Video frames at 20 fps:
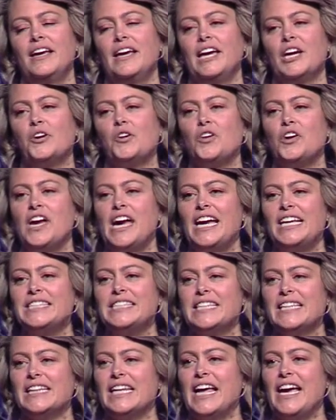it
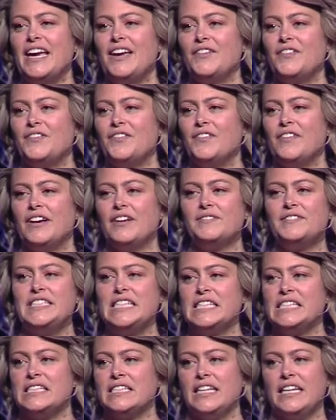creates a life of
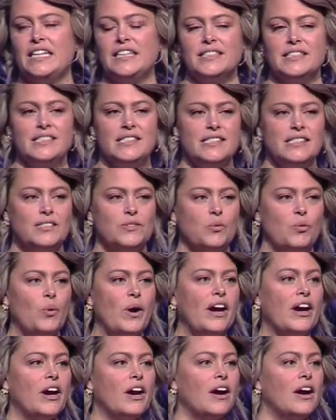dissonance
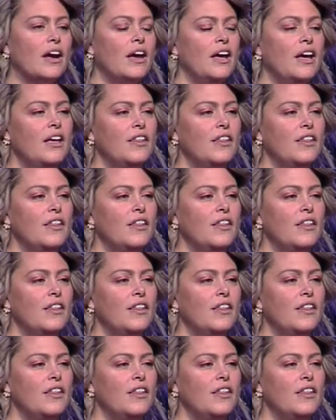where